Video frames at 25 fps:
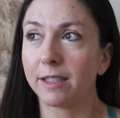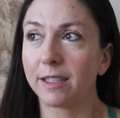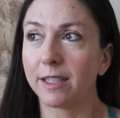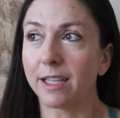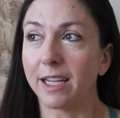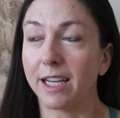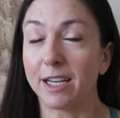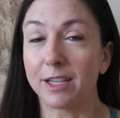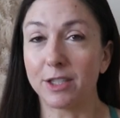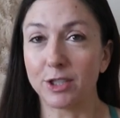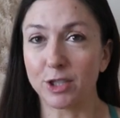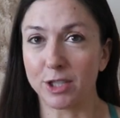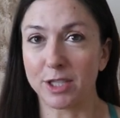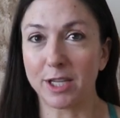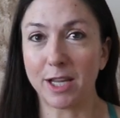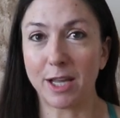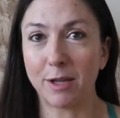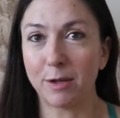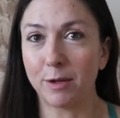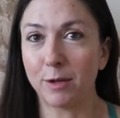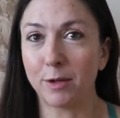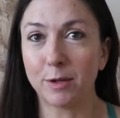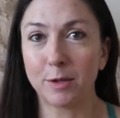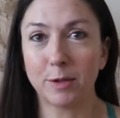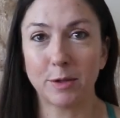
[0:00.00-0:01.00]
and just
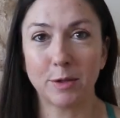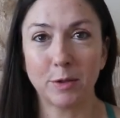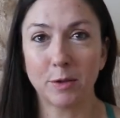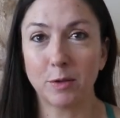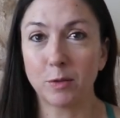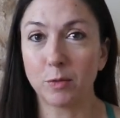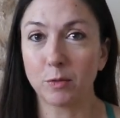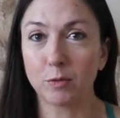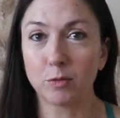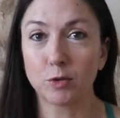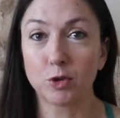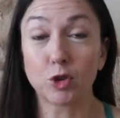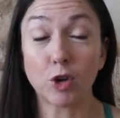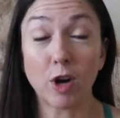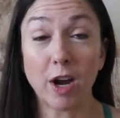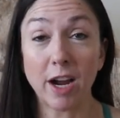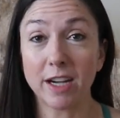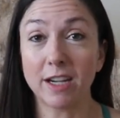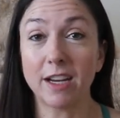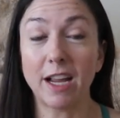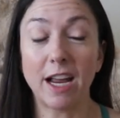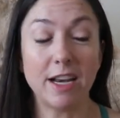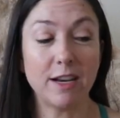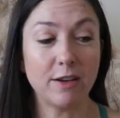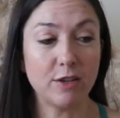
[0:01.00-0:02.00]

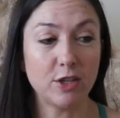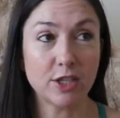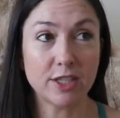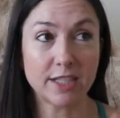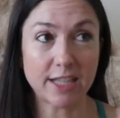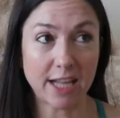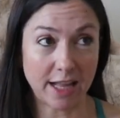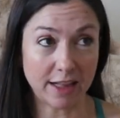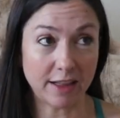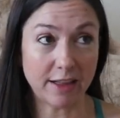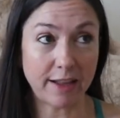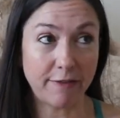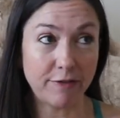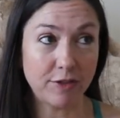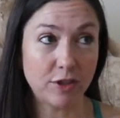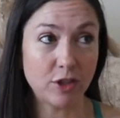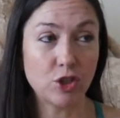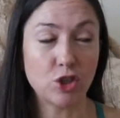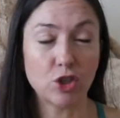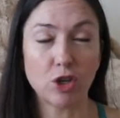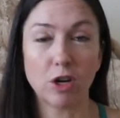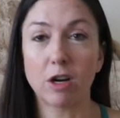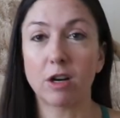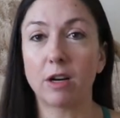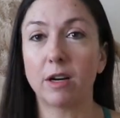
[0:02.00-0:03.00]
trying, I just, I left the
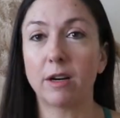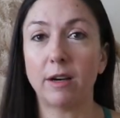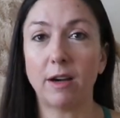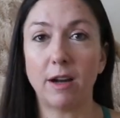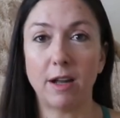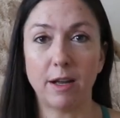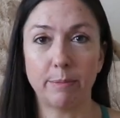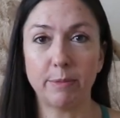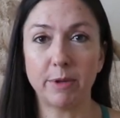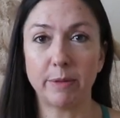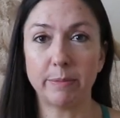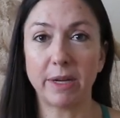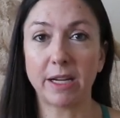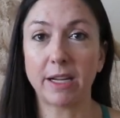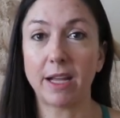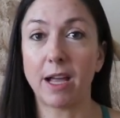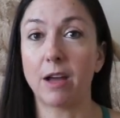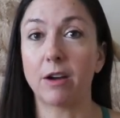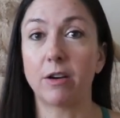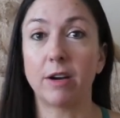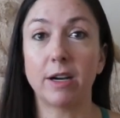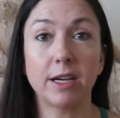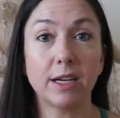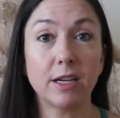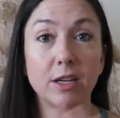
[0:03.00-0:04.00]
jar up on my
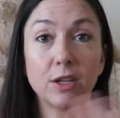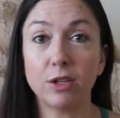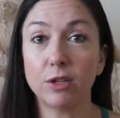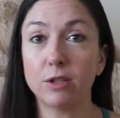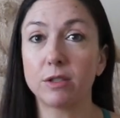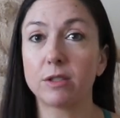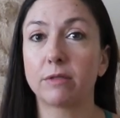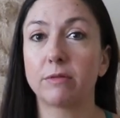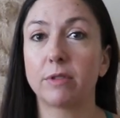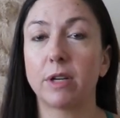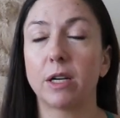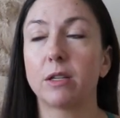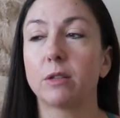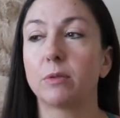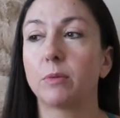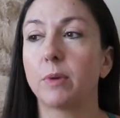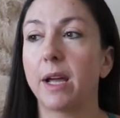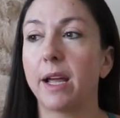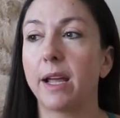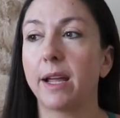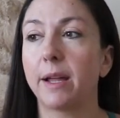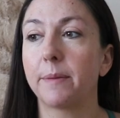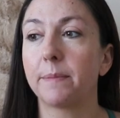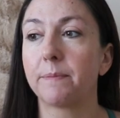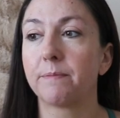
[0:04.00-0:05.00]
counter. I didn't use it right
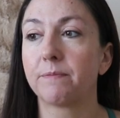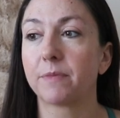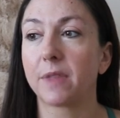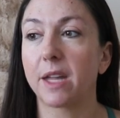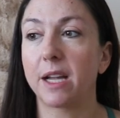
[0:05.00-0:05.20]
away.